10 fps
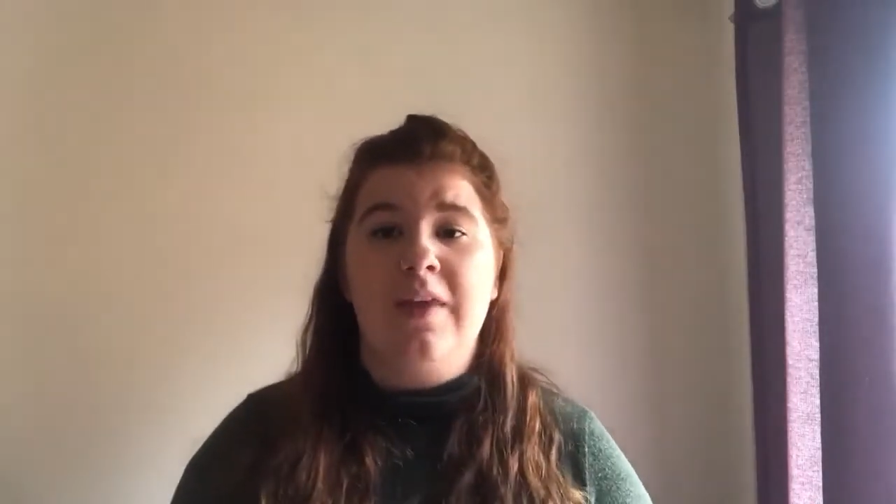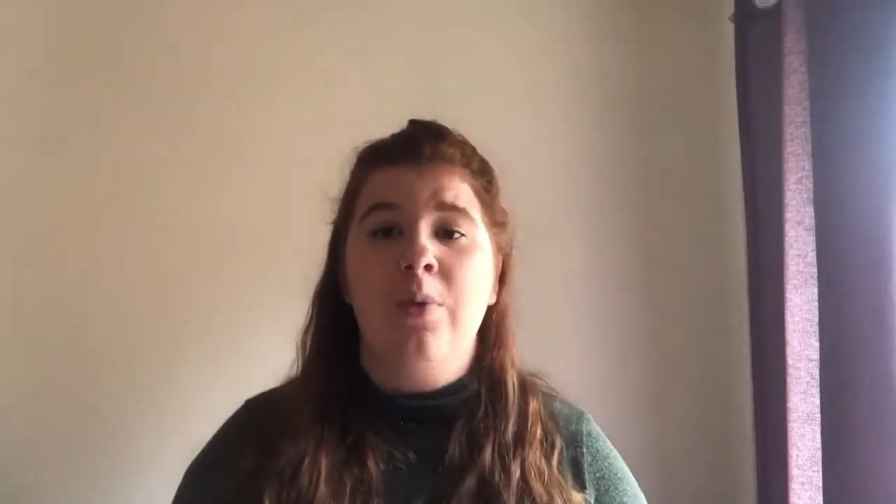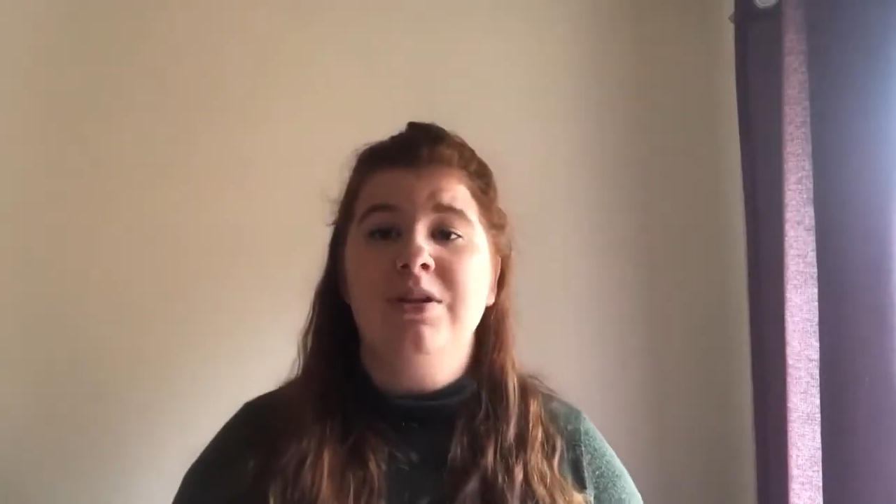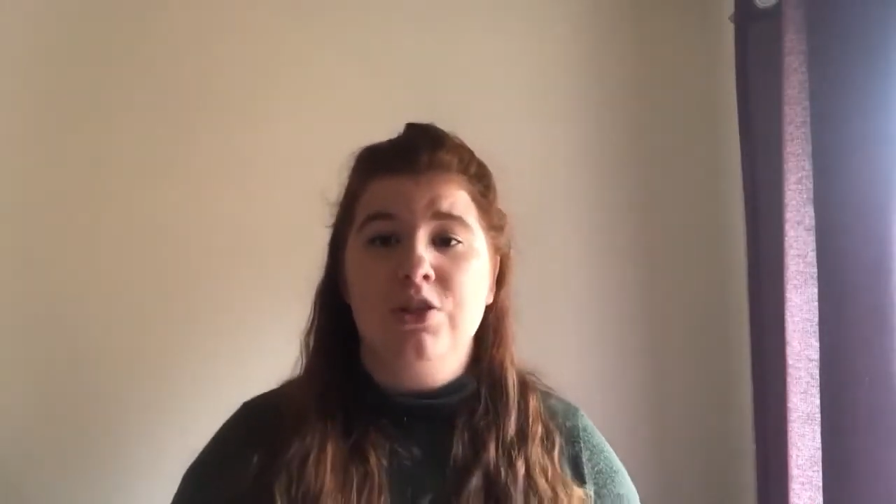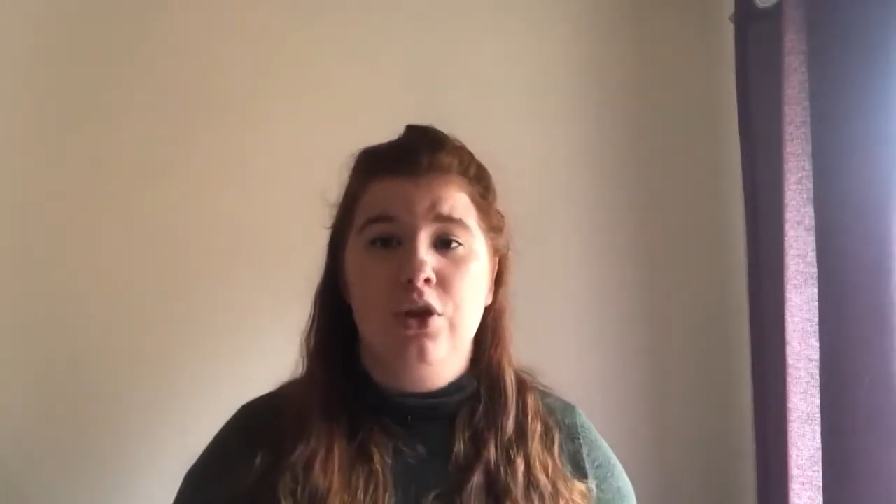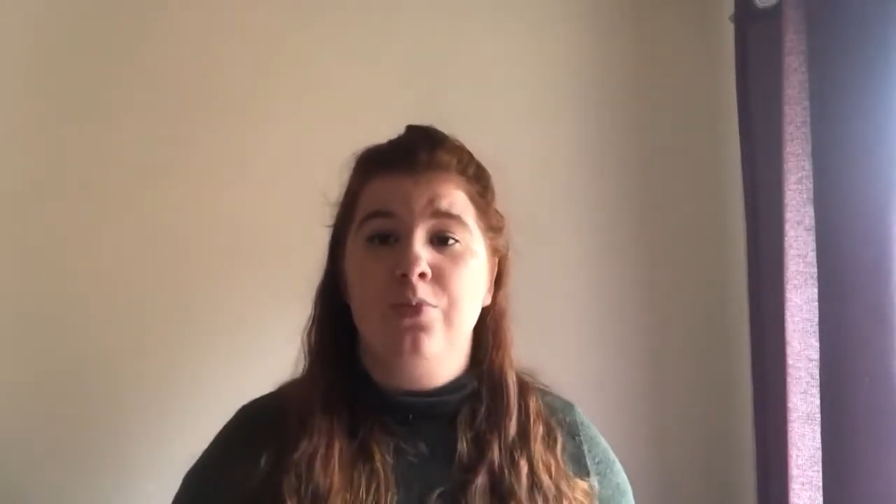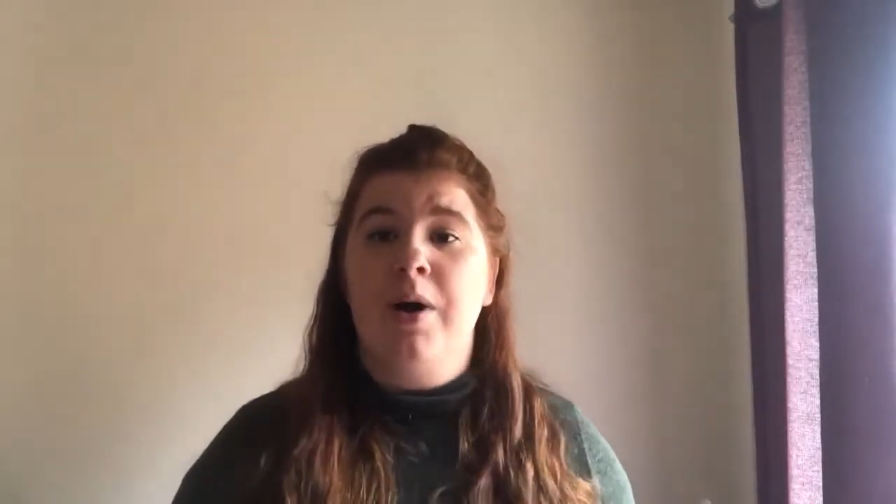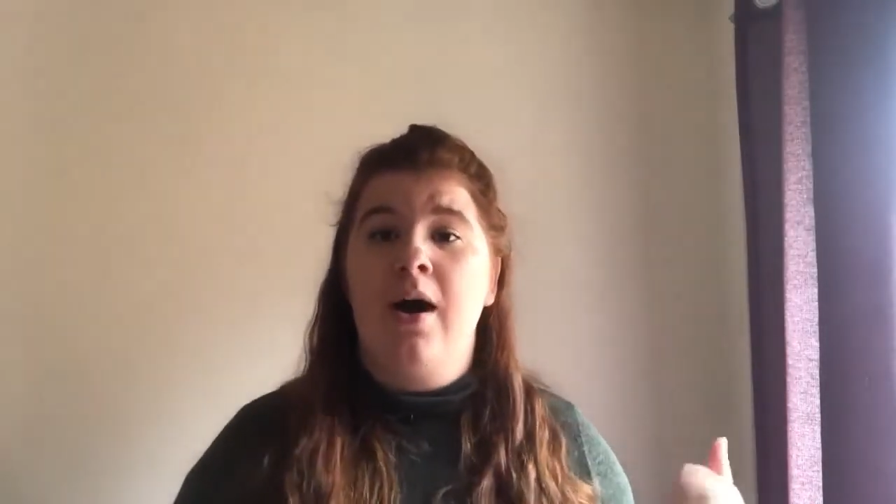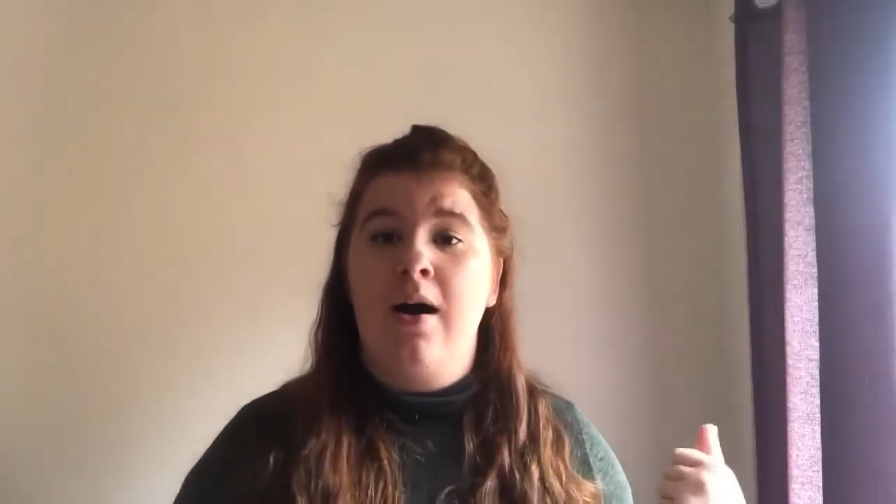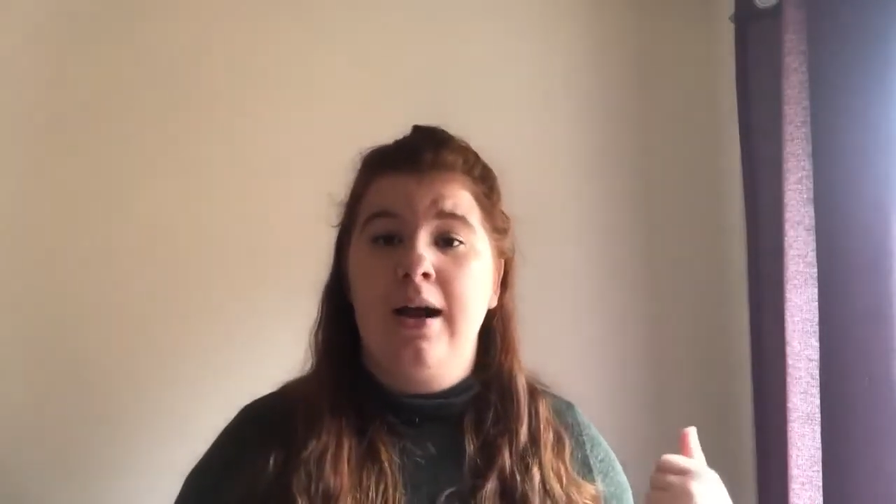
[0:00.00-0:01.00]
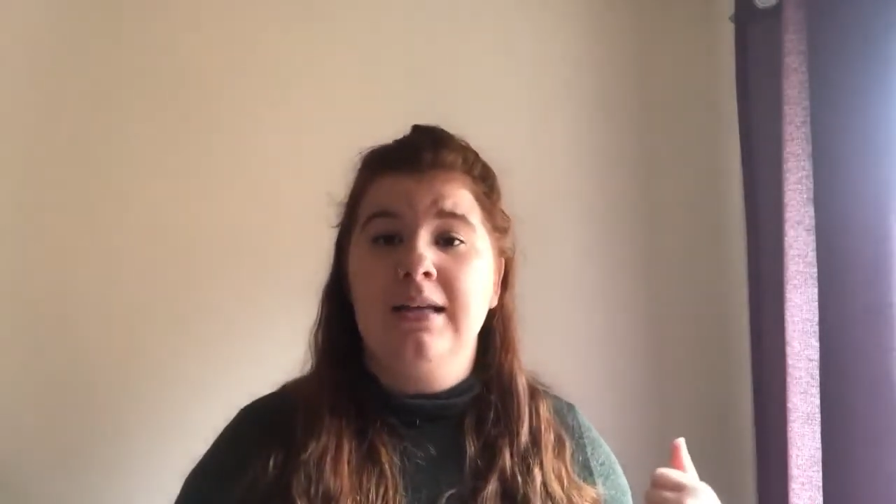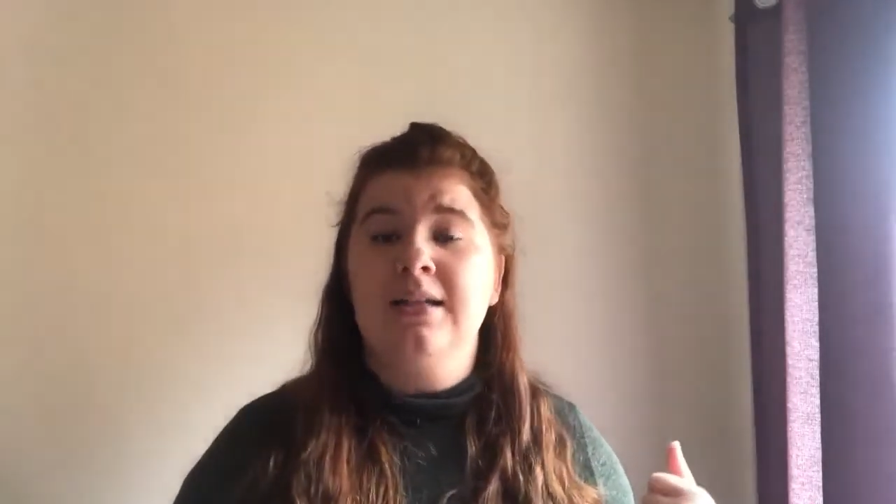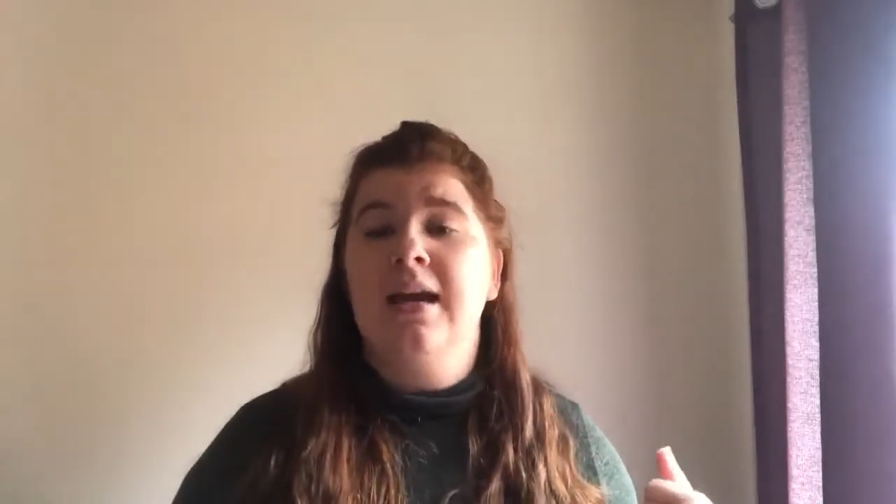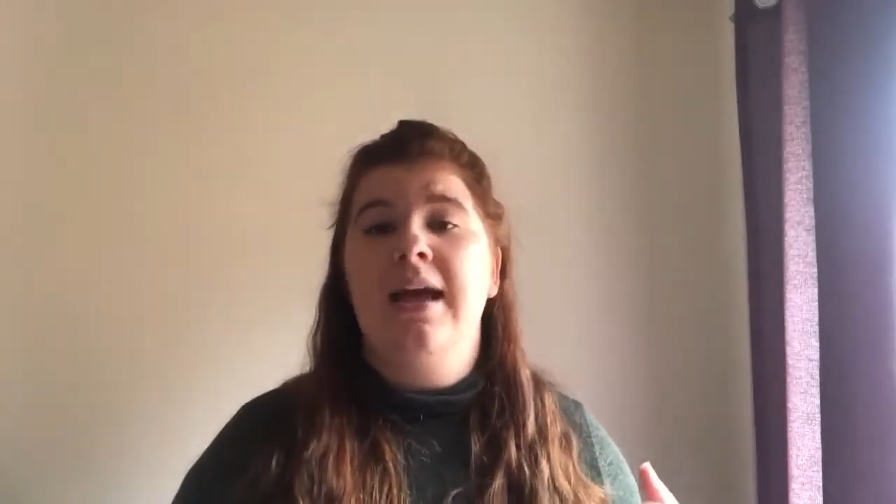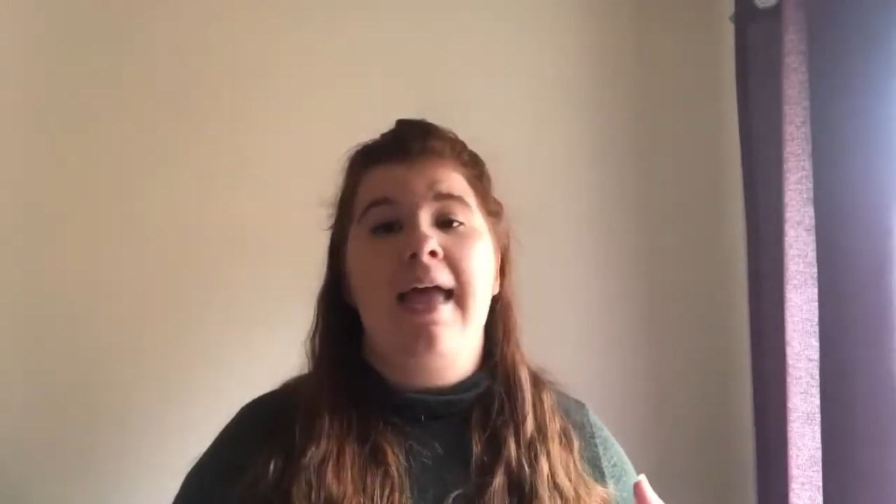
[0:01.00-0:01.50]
They'll be towed behind